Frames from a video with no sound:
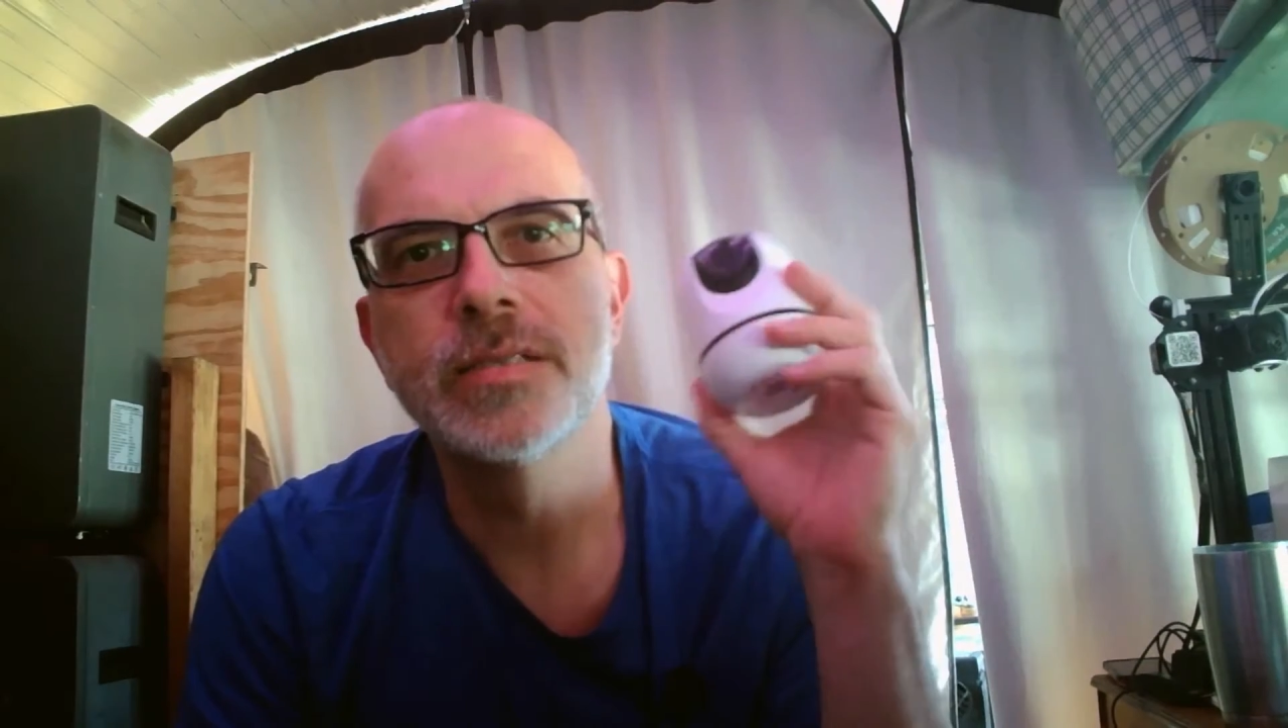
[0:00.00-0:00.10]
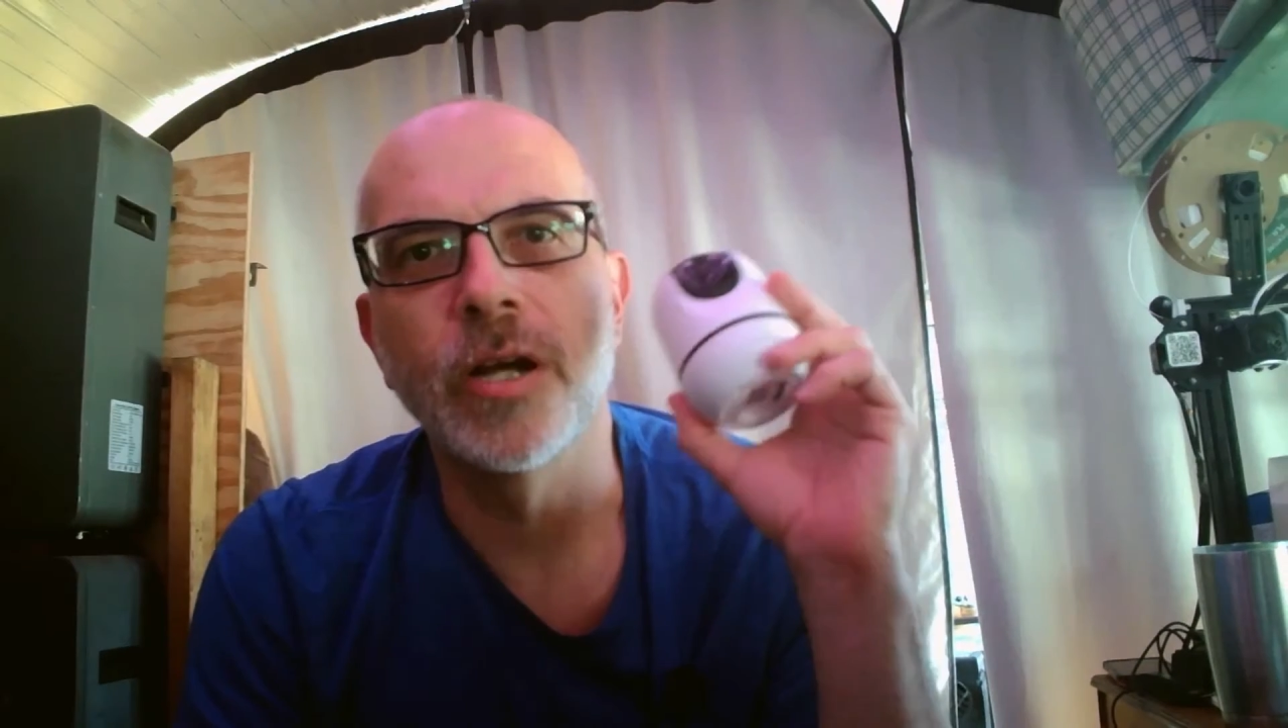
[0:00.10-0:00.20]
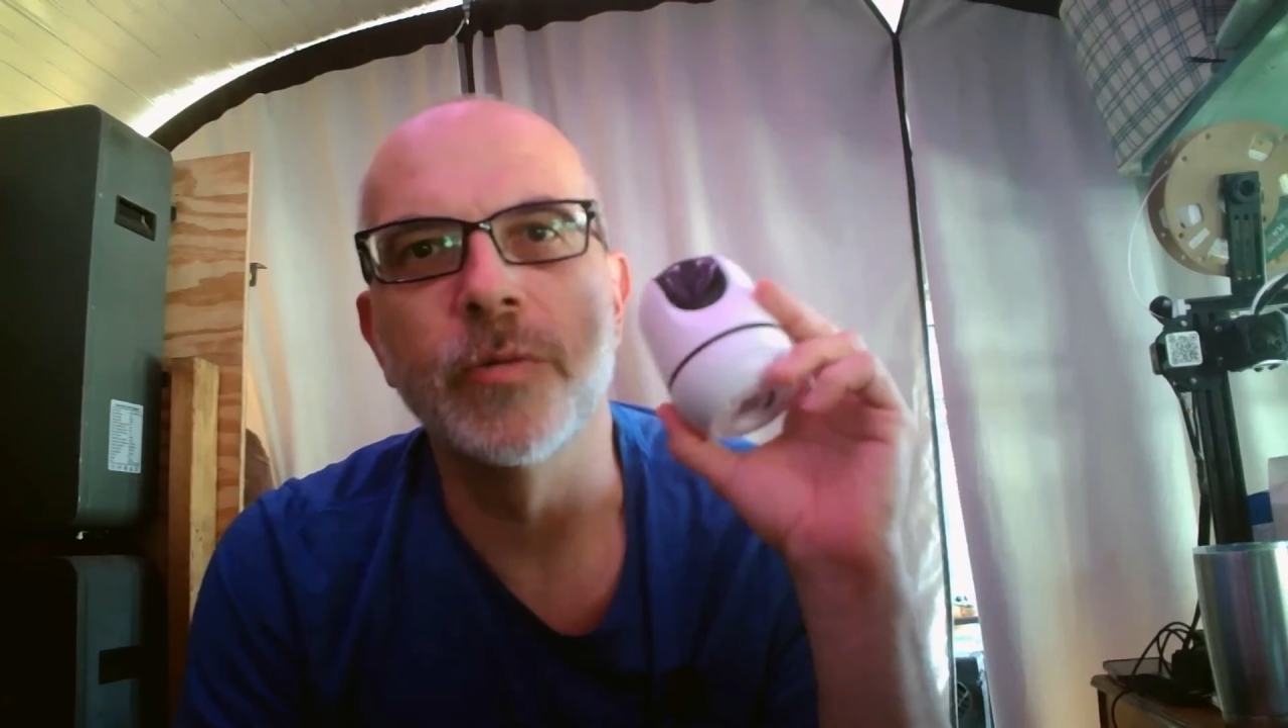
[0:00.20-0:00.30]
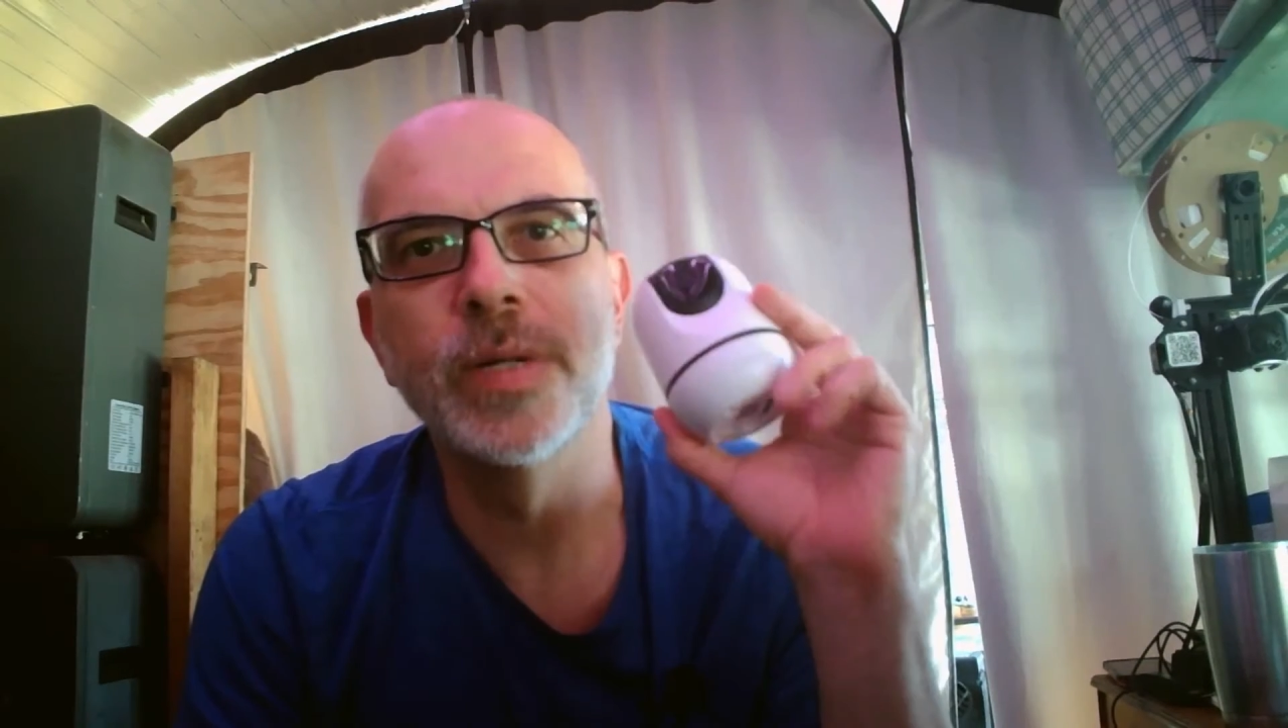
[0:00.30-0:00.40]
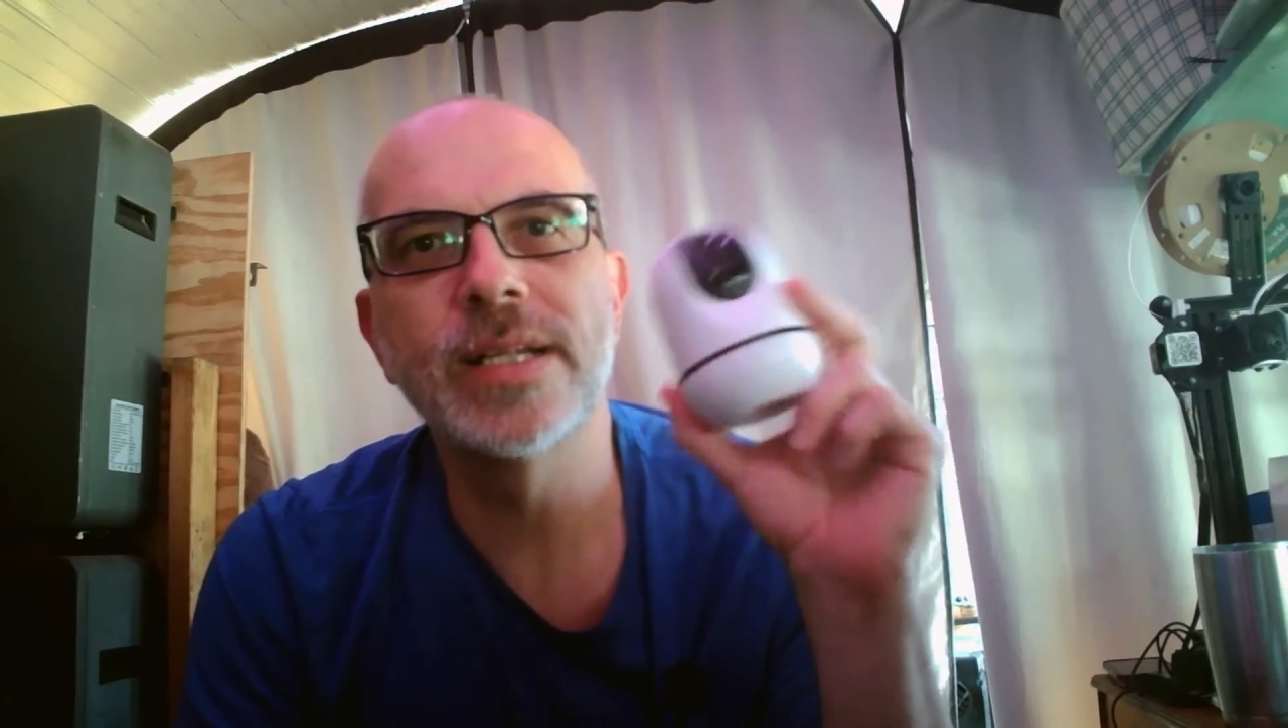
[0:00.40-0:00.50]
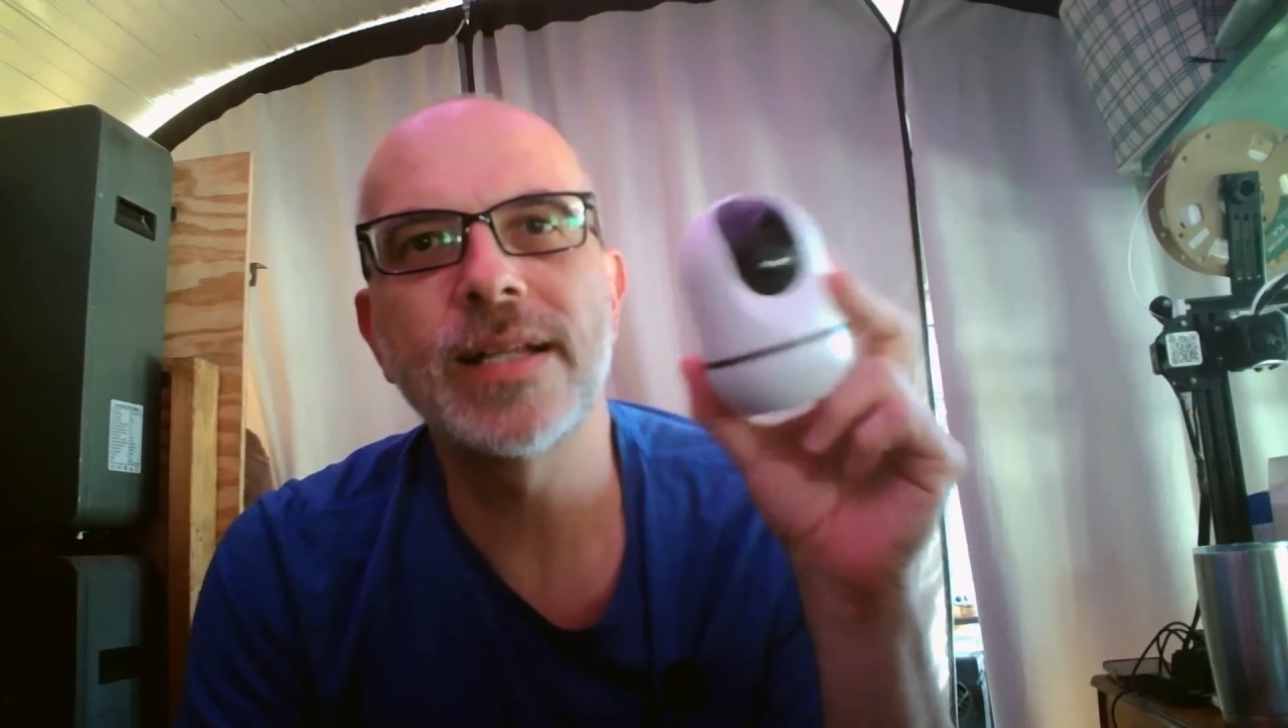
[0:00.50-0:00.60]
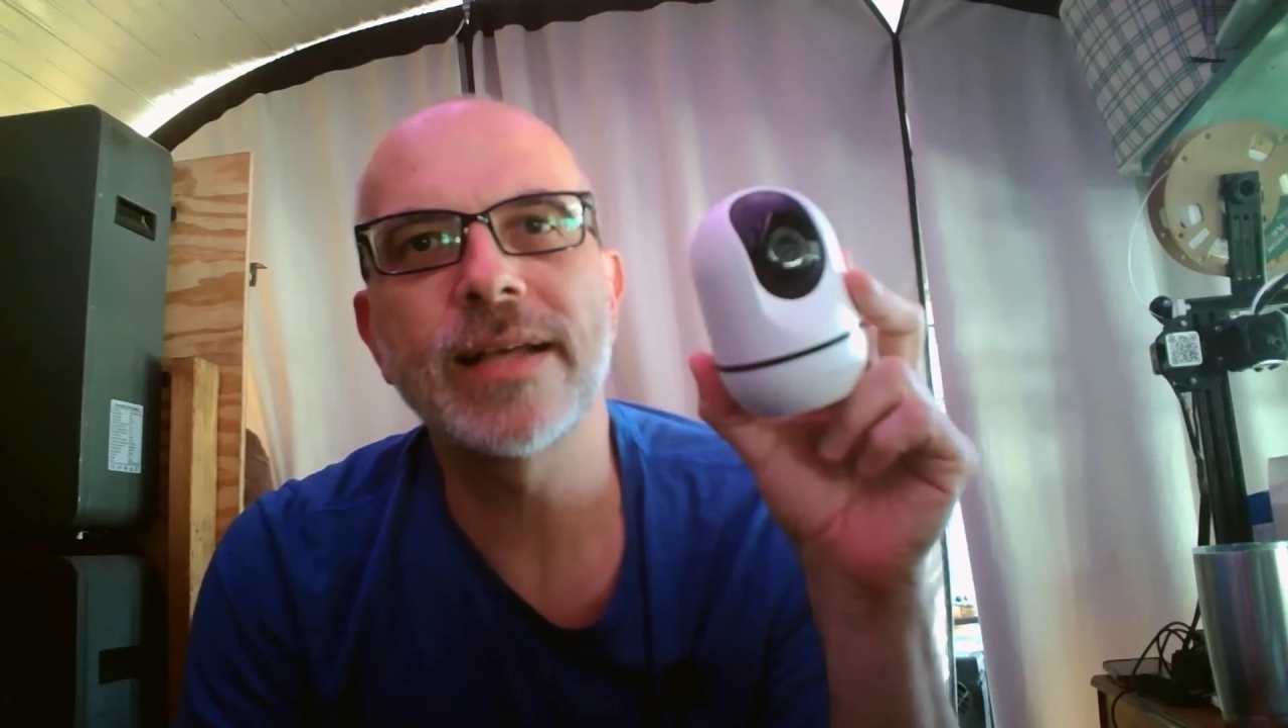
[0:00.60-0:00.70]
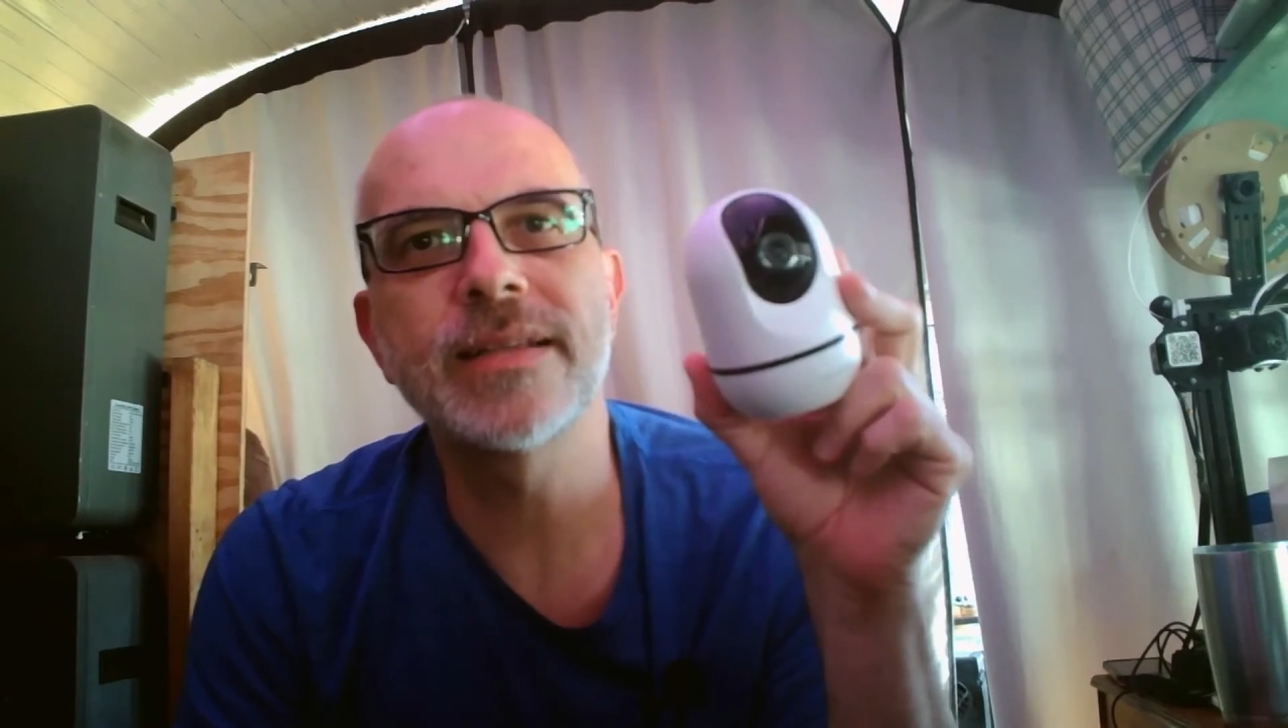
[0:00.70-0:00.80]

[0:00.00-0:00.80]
So I really like